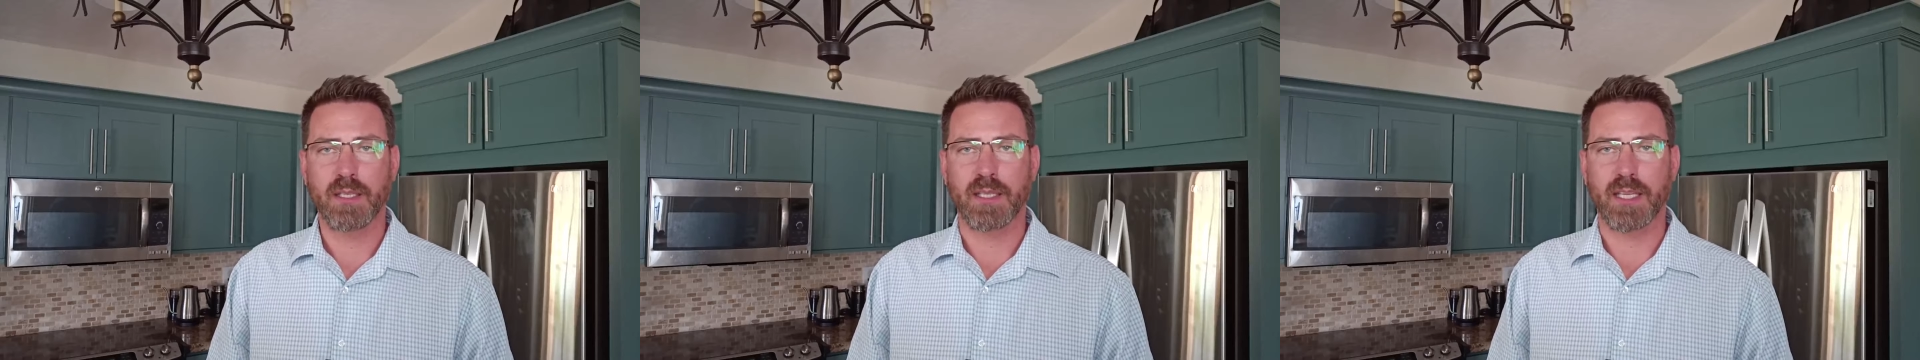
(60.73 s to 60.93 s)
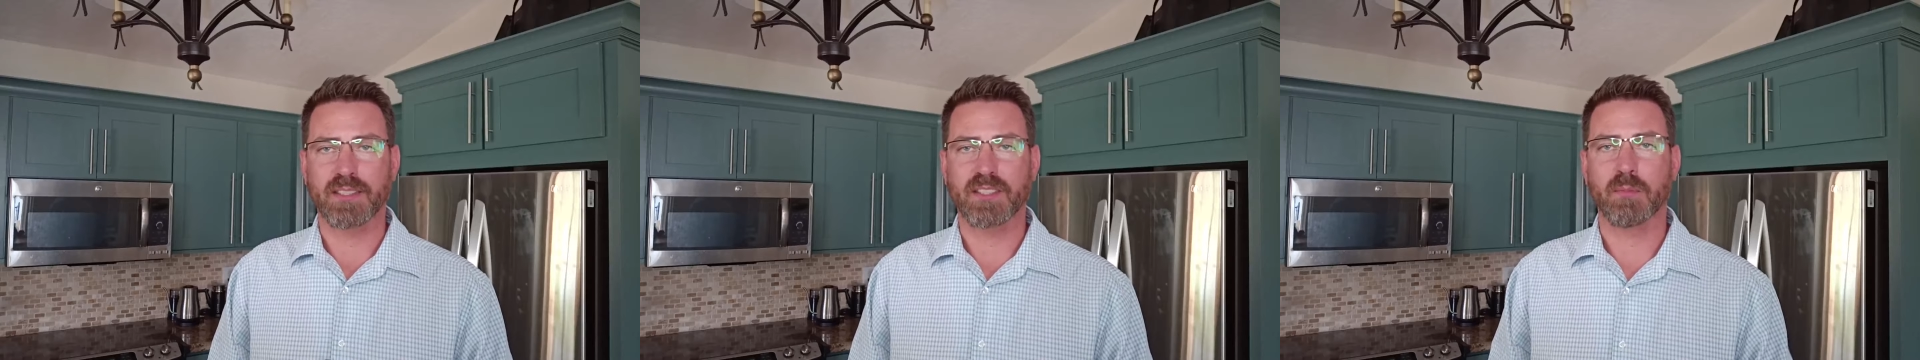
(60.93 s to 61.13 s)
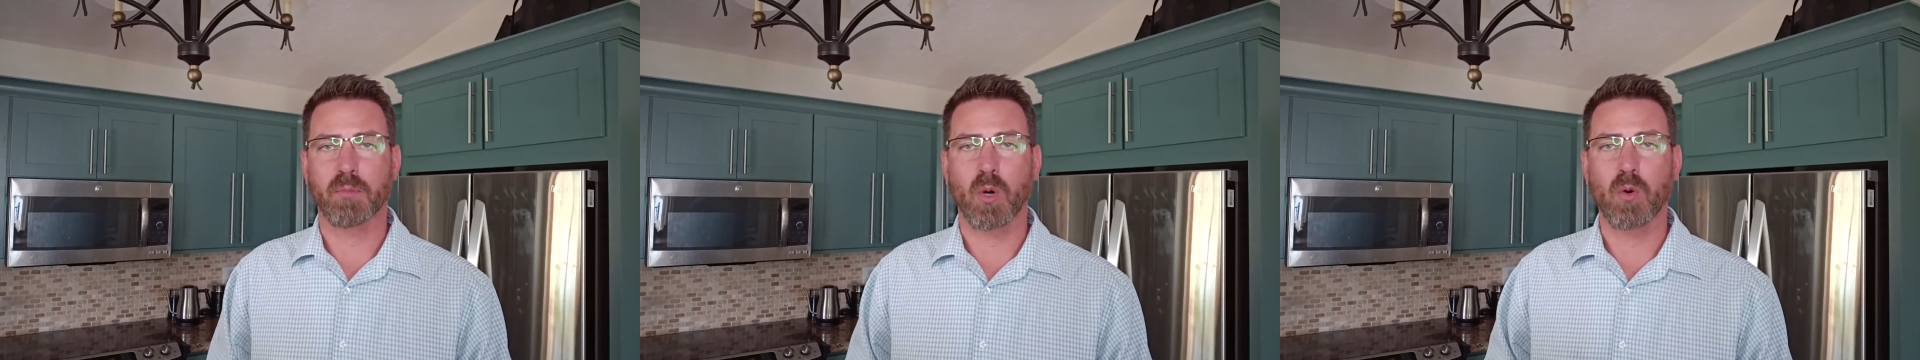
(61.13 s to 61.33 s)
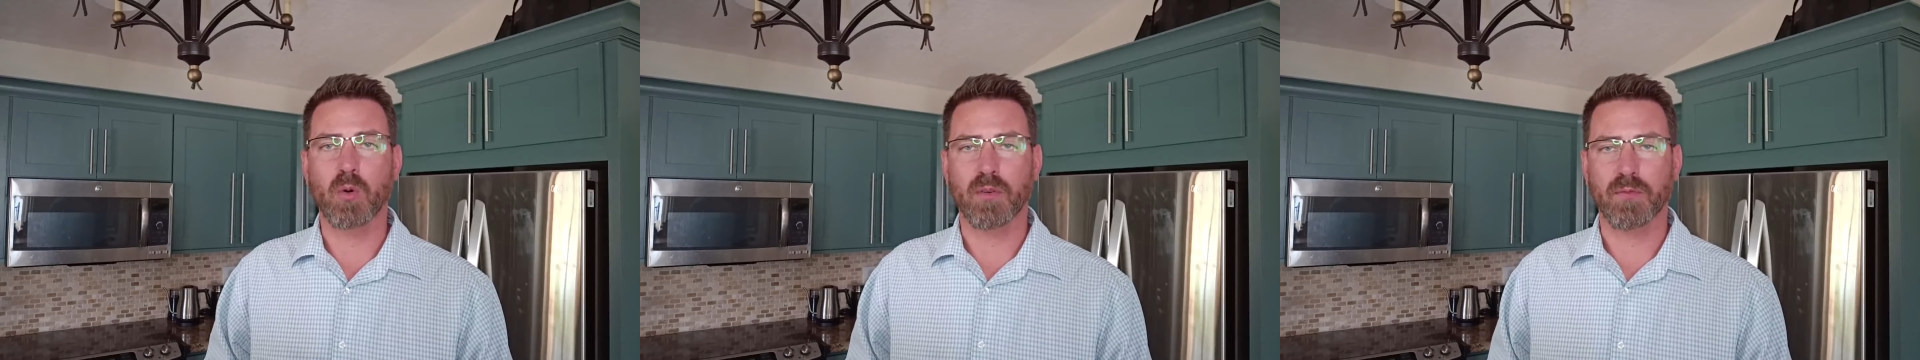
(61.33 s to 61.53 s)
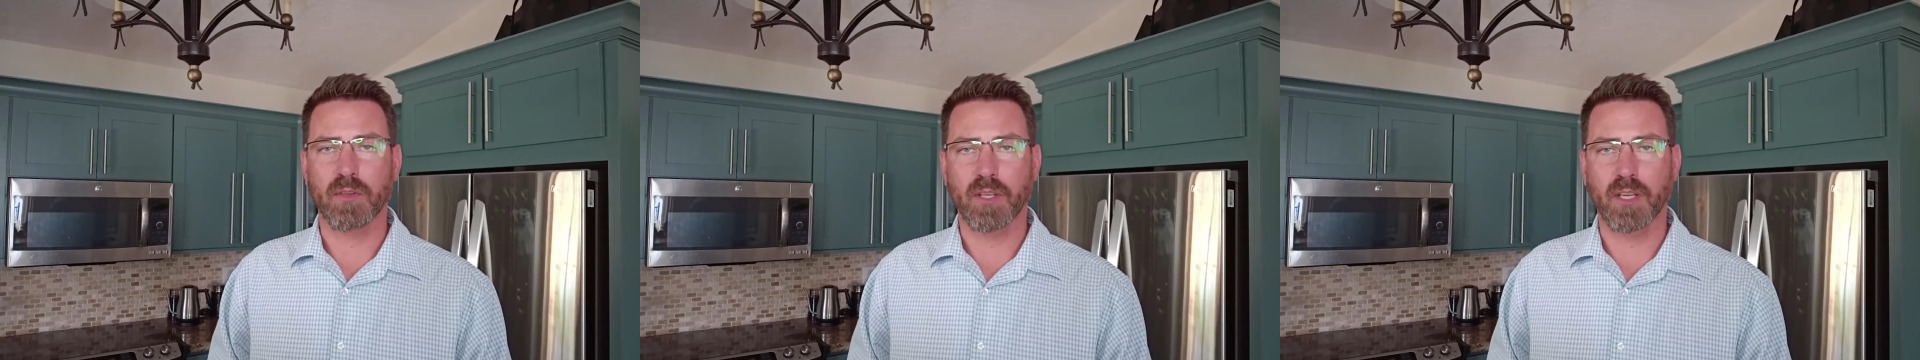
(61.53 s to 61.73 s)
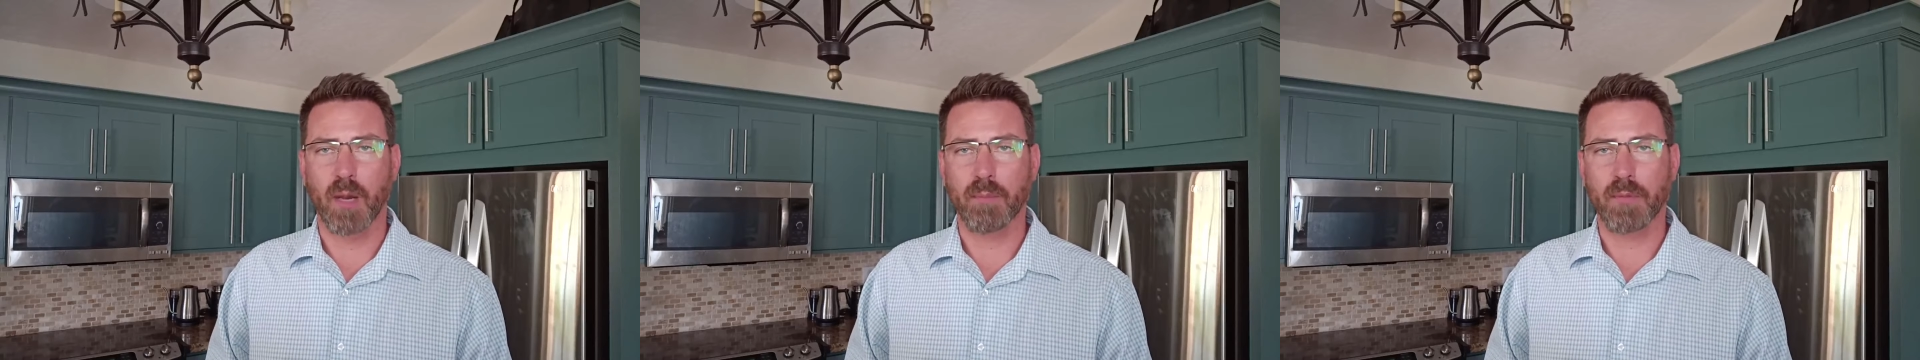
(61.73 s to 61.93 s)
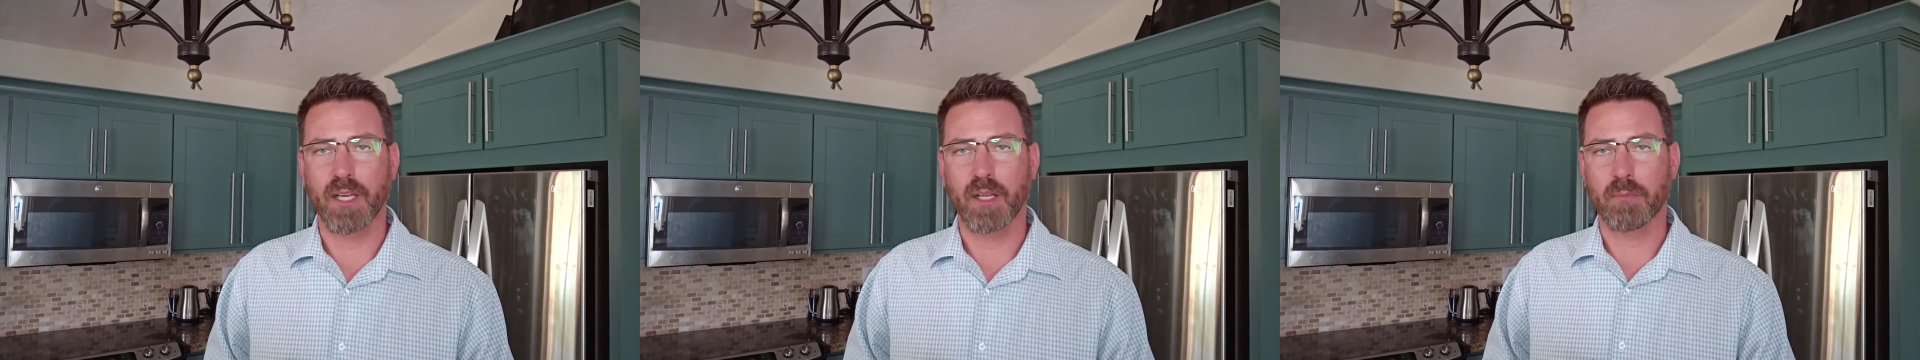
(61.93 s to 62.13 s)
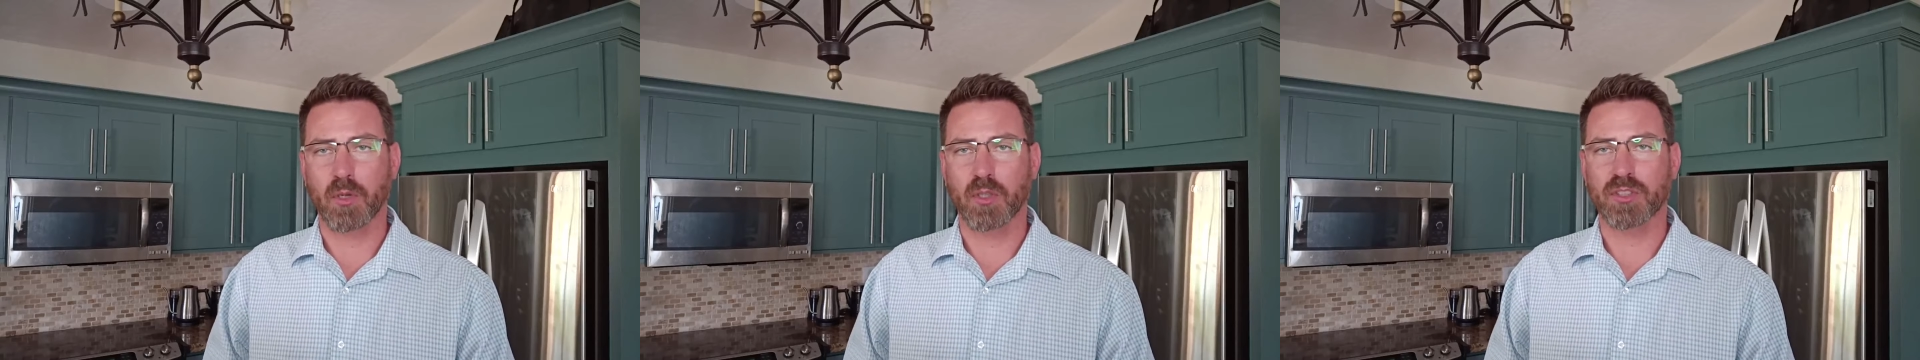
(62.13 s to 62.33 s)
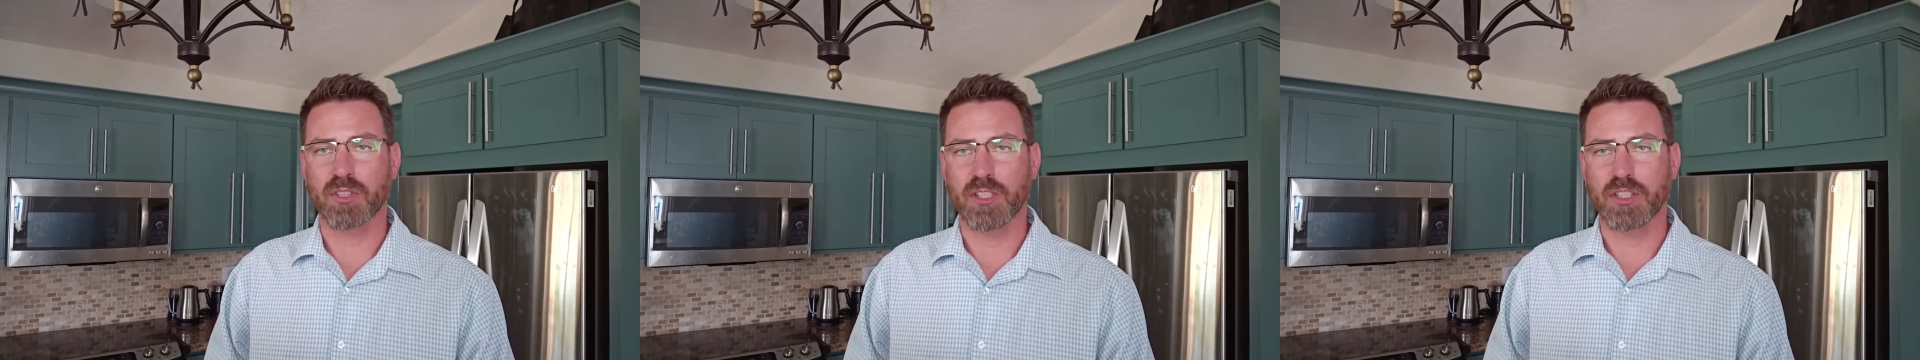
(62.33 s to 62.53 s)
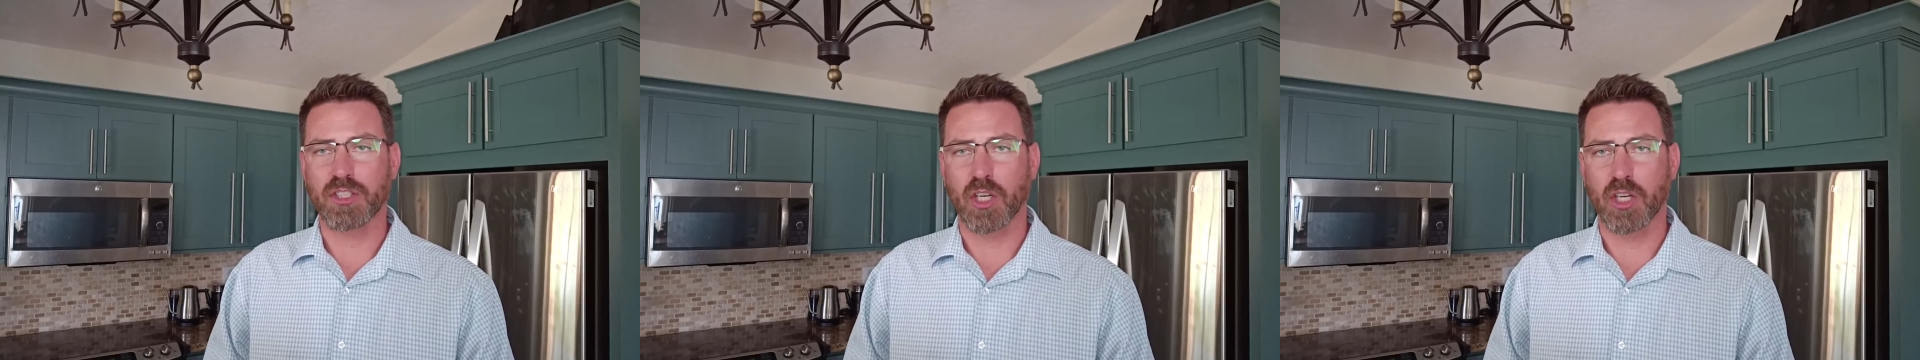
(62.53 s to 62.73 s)
That's the broker for the company and the
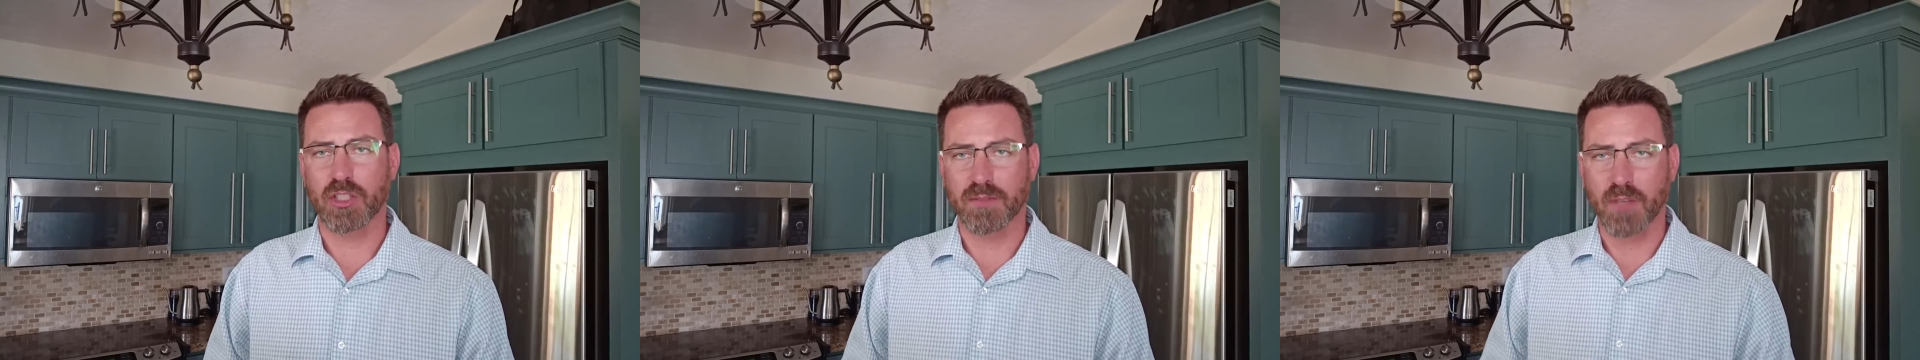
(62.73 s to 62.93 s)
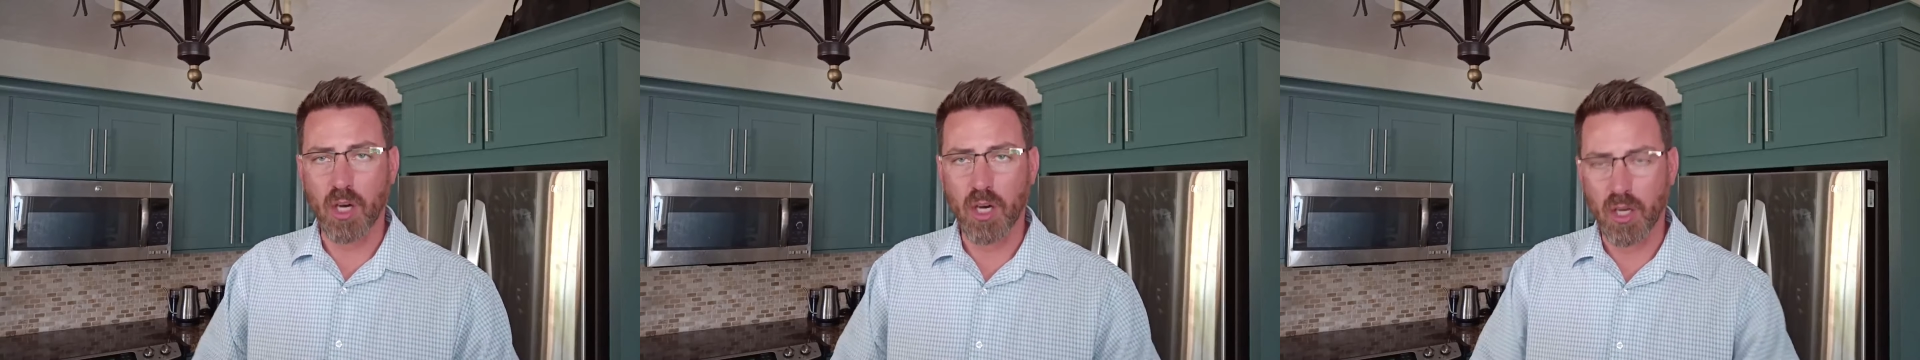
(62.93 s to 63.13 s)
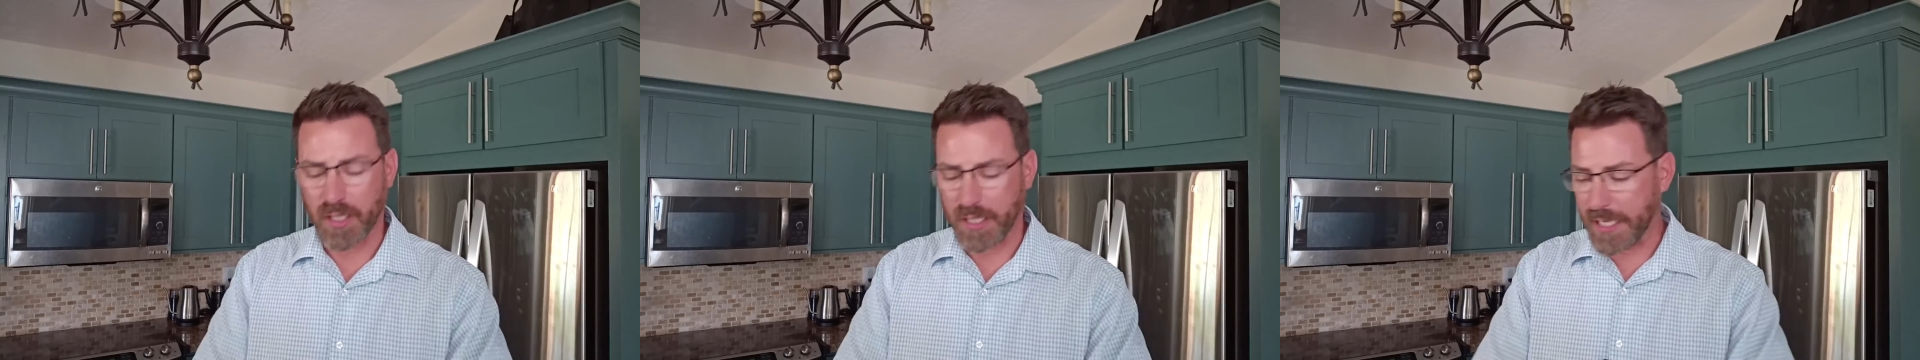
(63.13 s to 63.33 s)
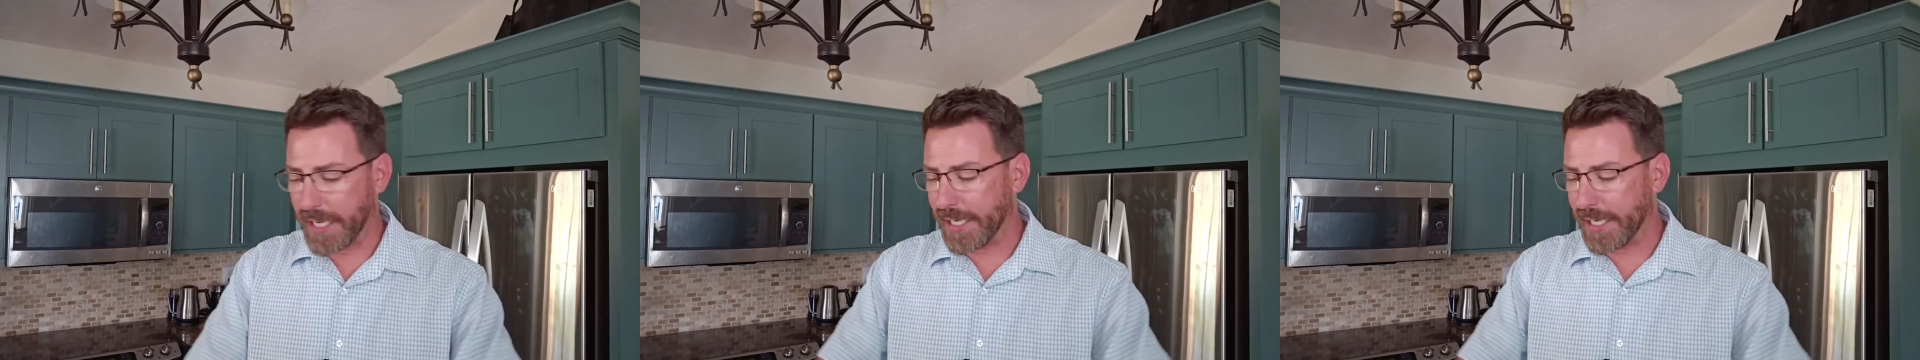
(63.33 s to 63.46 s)
person in charge of all the